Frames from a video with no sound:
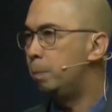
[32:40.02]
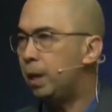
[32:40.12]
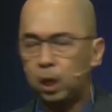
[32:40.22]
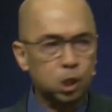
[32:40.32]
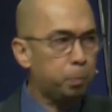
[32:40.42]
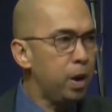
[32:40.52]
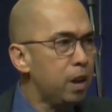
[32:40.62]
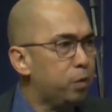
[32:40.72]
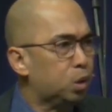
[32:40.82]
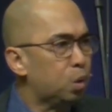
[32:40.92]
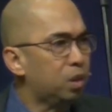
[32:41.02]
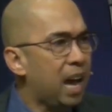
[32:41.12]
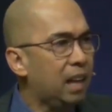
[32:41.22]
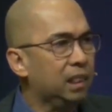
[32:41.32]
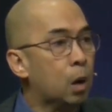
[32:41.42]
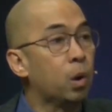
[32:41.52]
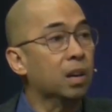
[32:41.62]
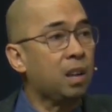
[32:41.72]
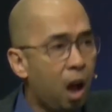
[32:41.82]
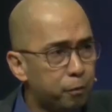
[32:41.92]
because previous to that they
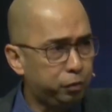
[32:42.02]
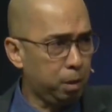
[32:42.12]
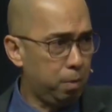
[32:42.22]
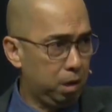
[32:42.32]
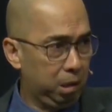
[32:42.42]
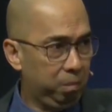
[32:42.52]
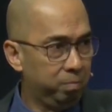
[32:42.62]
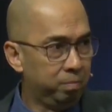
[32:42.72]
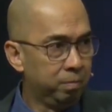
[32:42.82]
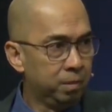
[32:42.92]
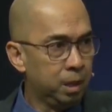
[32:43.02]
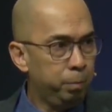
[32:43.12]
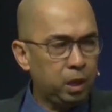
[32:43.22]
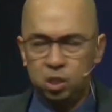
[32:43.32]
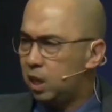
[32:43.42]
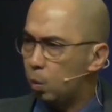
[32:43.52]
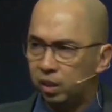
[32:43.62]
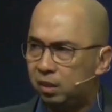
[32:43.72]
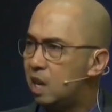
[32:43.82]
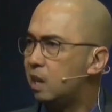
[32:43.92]
were comfortable, because they
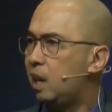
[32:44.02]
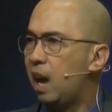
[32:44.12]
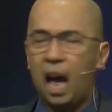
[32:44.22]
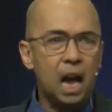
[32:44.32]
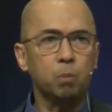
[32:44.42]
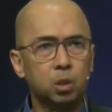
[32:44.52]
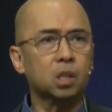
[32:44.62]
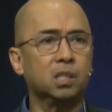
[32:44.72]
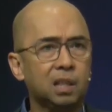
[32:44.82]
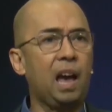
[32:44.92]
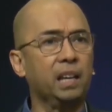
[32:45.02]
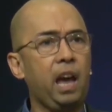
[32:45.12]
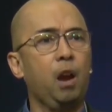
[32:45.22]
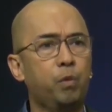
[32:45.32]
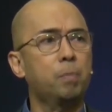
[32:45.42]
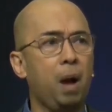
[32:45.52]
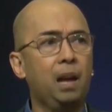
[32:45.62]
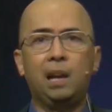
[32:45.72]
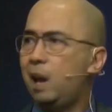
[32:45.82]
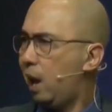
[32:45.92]
were thinking, I'm just like
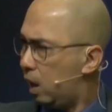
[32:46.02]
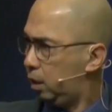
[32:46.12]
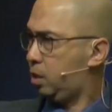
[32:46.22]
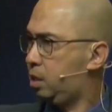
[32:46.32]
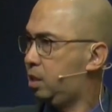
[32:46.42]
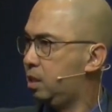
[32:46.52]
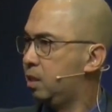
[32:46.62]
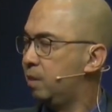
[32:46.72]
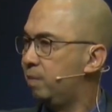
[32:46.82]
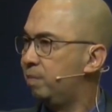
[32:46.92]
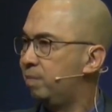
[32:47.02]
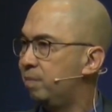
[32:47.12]
everybody else.